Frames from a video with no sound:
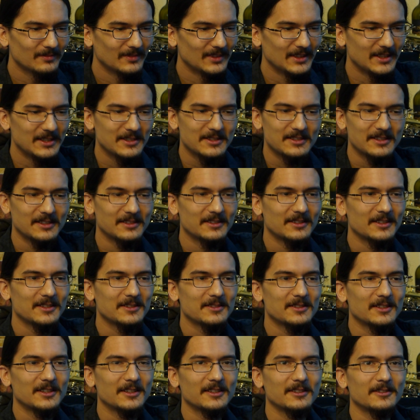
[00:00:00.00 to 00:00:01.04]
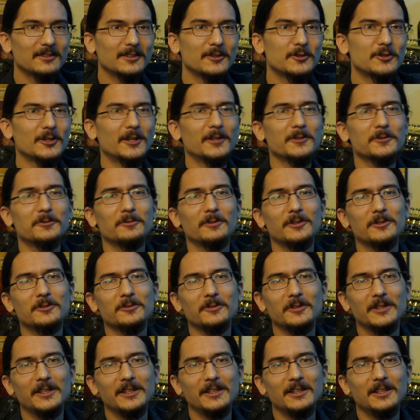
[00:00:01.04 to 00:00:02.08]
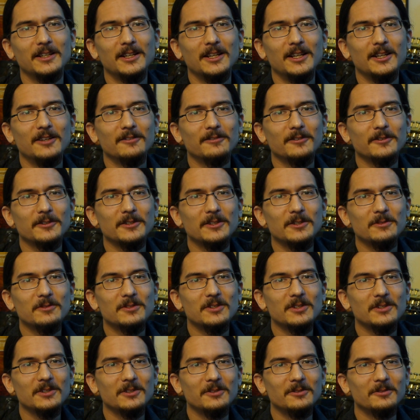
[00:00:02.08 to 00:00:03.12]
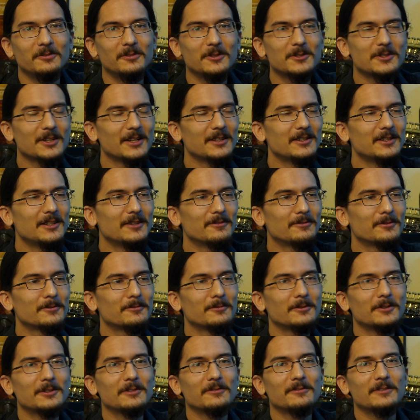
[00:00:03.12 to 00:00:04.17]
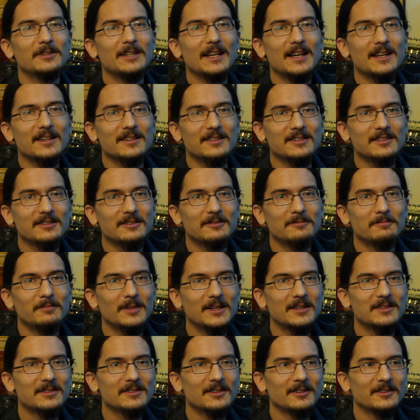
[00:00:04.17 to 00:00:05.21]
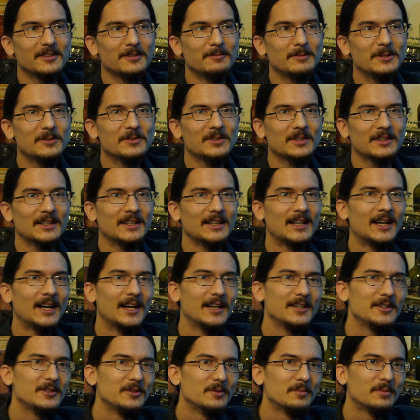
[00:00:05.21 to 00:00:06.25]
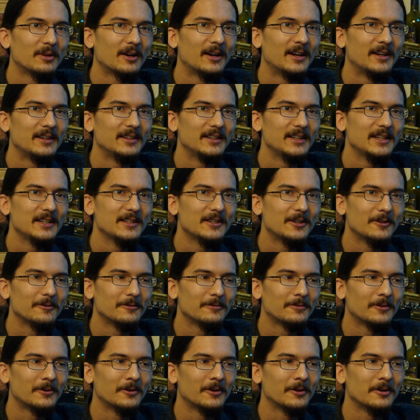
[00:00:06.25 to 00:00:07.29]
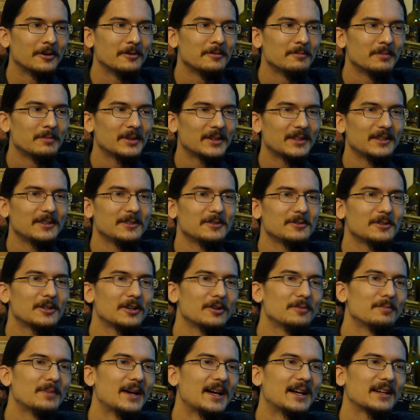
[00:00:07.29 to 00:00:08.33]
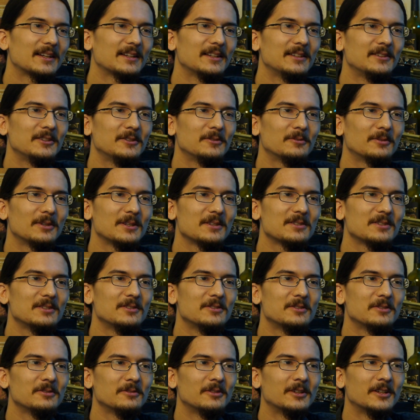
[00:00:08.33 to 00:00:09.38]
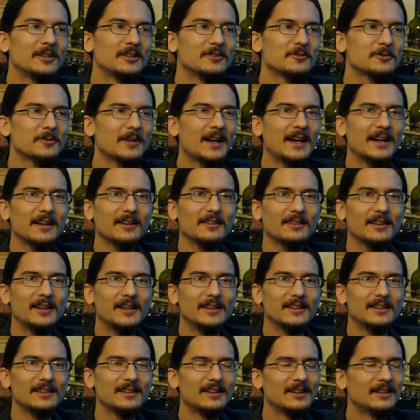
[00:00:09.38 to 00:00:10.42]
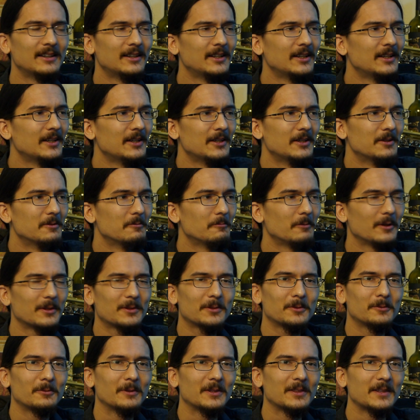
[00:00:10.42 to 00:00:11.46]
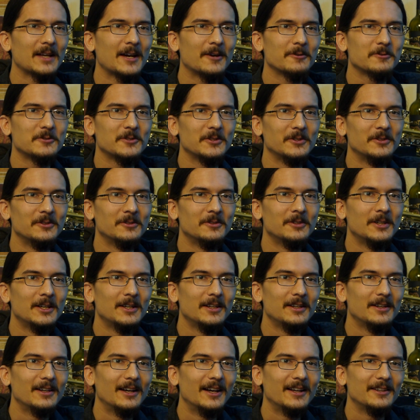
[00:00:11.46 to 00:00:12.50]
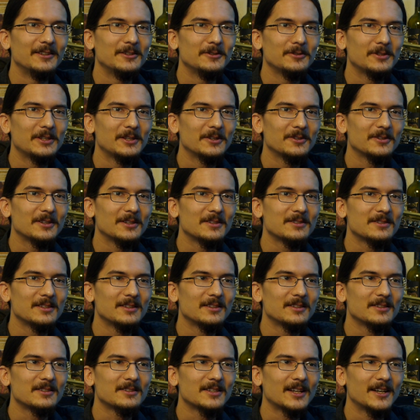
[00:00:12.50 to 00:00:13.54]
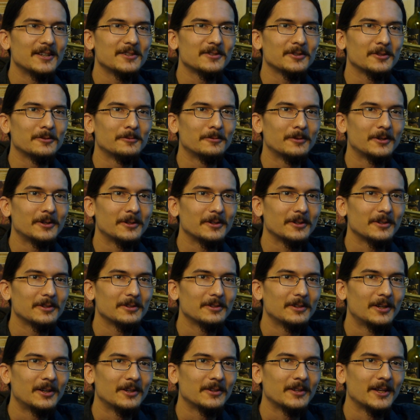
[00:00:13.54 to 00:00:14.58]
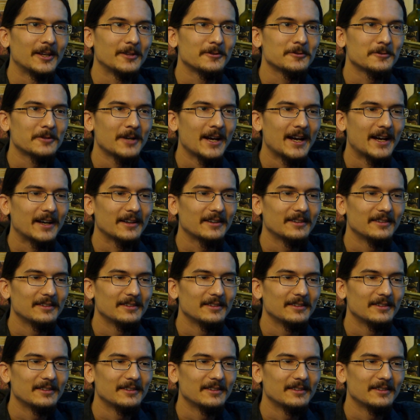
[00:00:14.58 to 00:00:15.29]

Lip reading: he's done things like The Joshua Tree for U2, which I never would have guessed based on the music that I knew Brian Eno for. But then you go back and you listen to a track like With or Without You, and you hear the synthesizer work on that track,